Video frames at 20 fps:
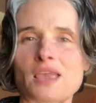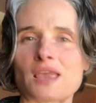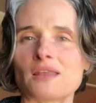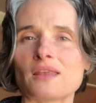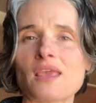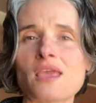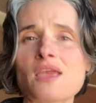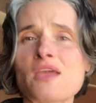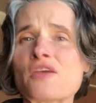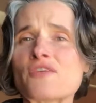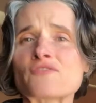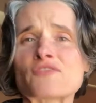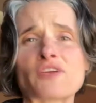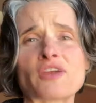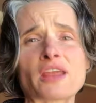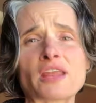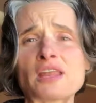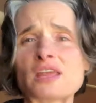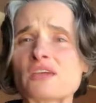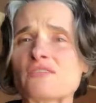And for
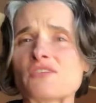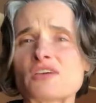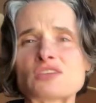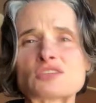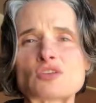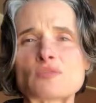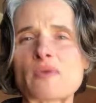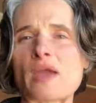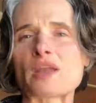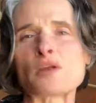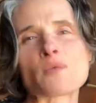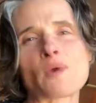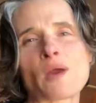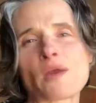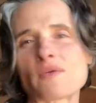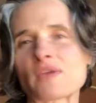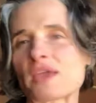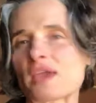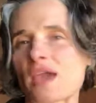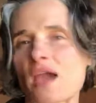any of us, no matter
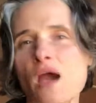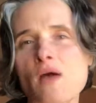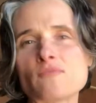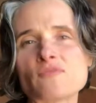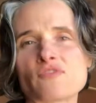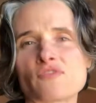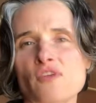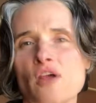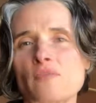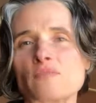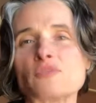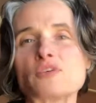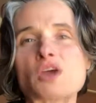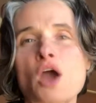where we come from,